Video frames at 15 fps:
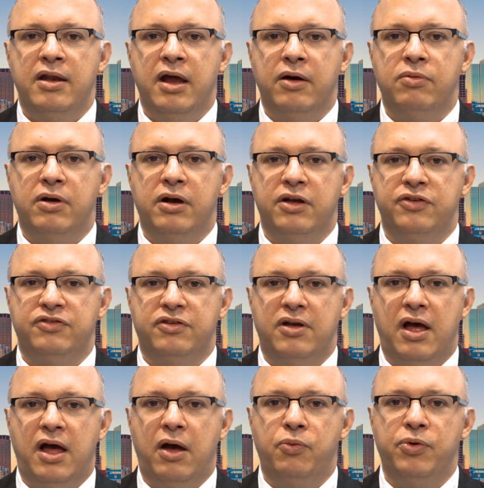there was
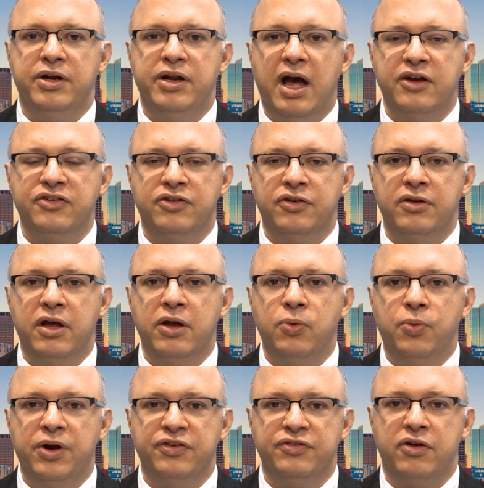a reduction
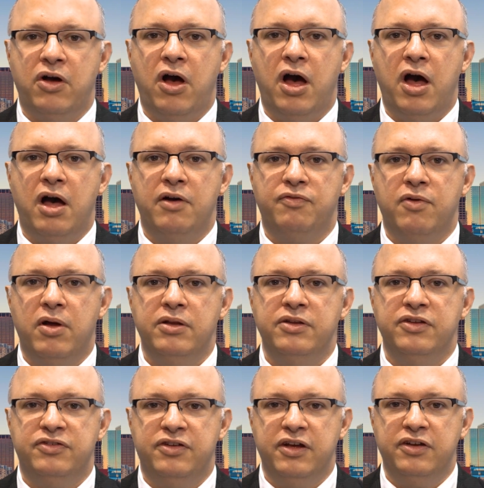in risk of
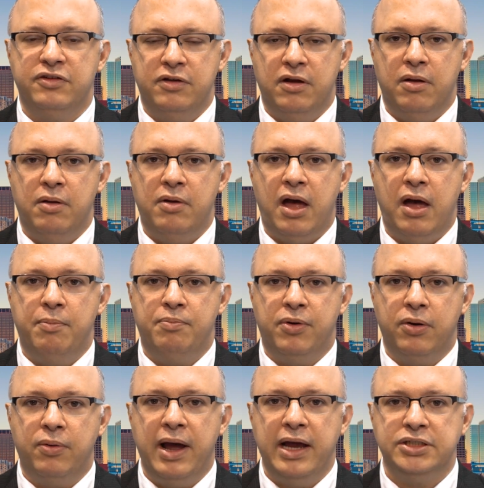disease
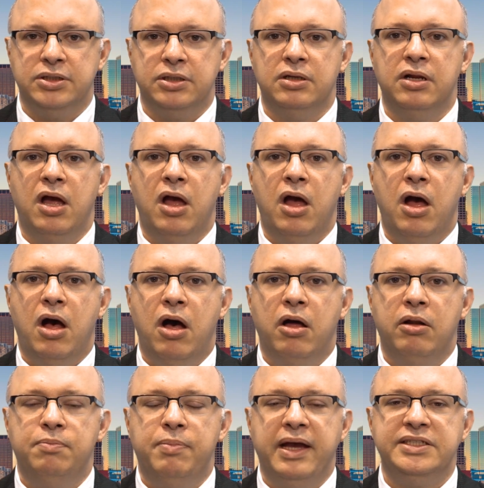progression
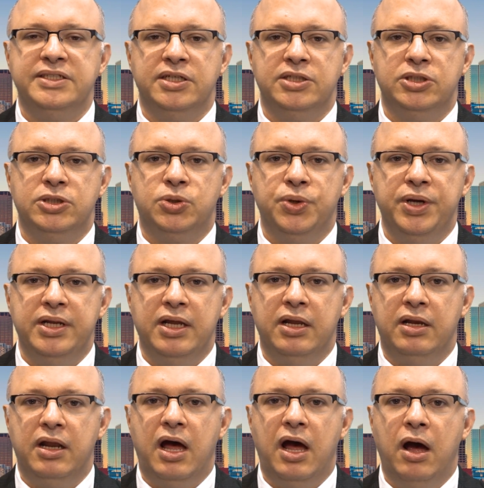on patients
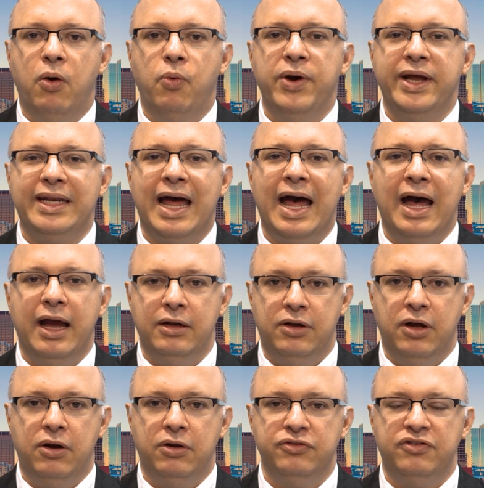treated with
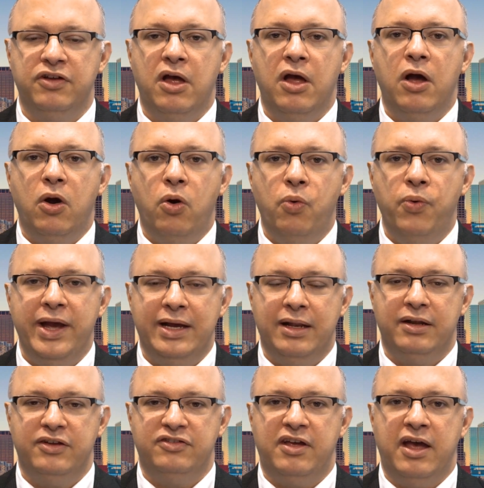high-dose
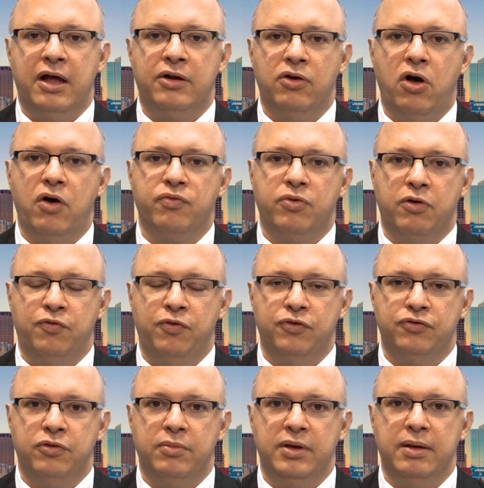weekly schedule of
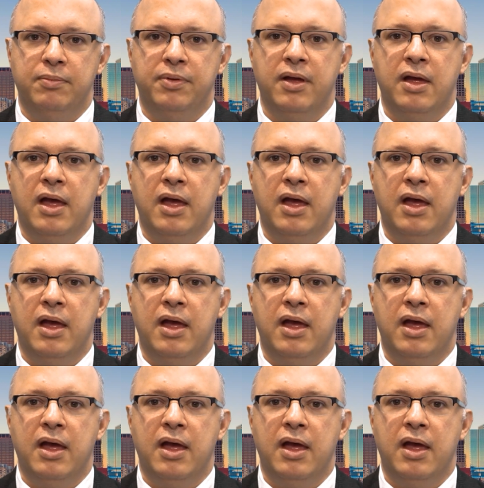carfilzomib.